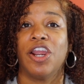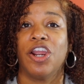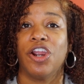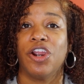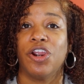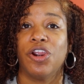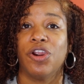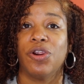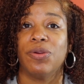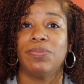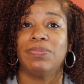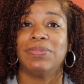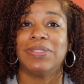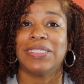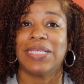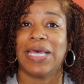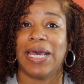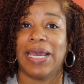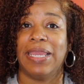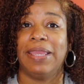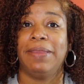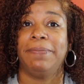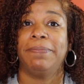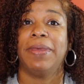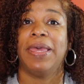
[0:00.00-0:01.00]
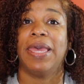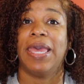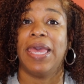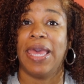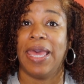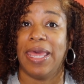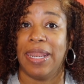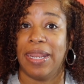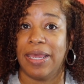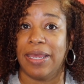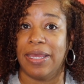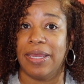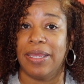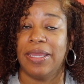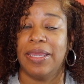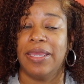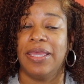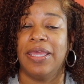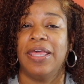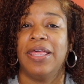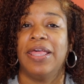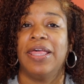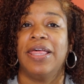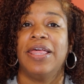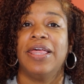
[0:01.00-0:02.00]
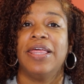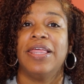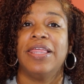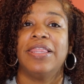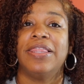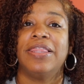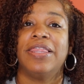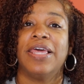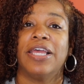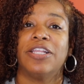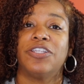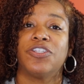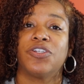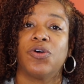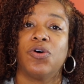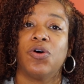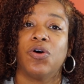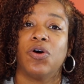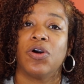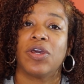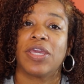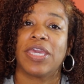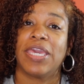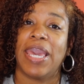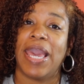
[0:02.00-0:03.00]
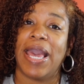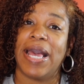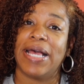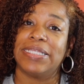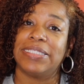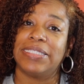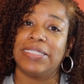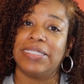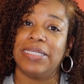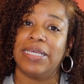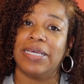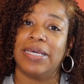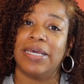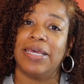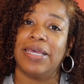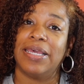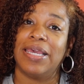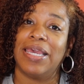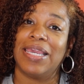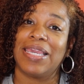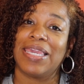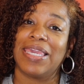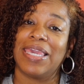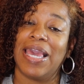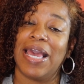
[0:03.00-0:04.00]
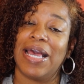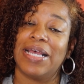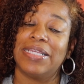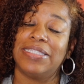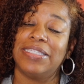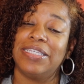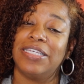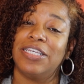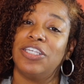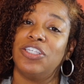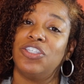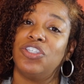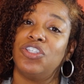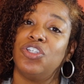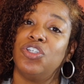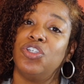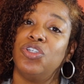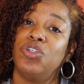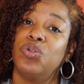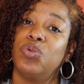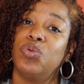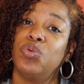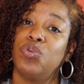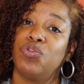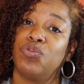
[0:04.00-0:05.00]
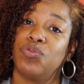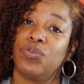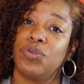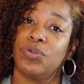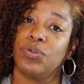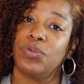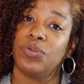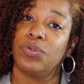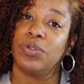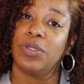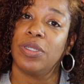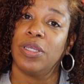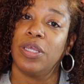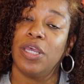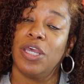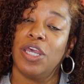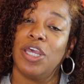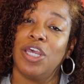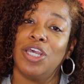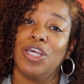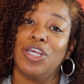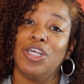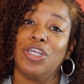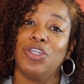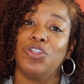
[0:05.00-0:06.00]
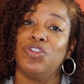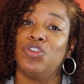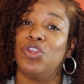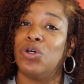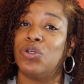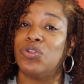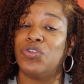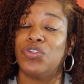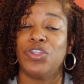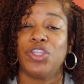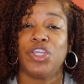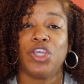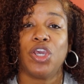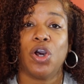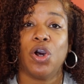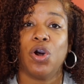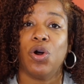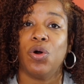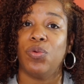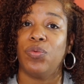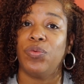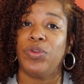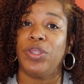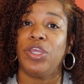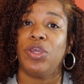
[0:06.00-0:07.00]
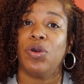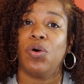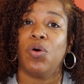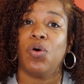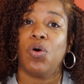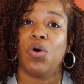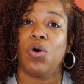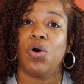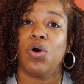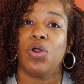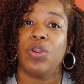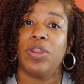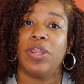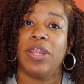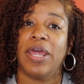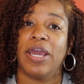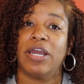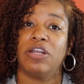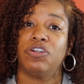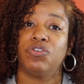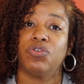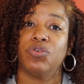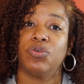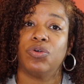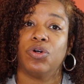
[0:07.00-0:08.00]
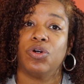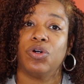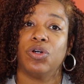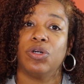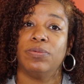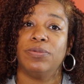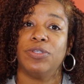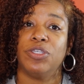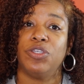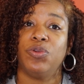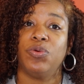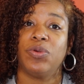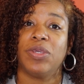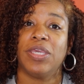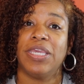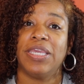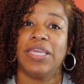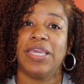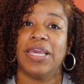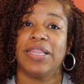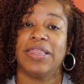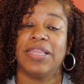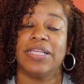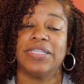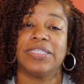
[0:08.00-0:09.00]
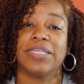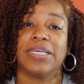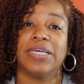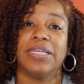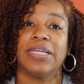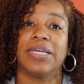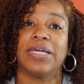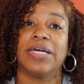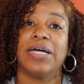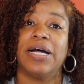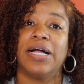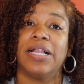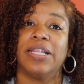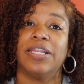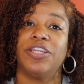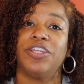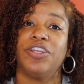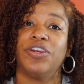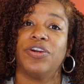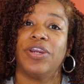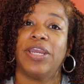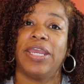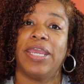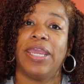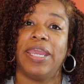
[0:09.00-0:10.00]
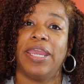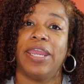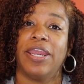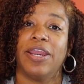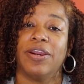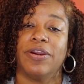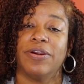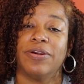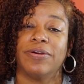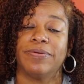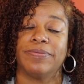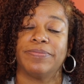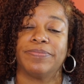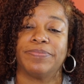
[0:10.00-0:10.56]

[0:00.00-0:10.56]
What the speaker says: herb type henna that's called cassia, and cassia is neutral. Those are the only all natural herbs that you can get that's going to color your hair.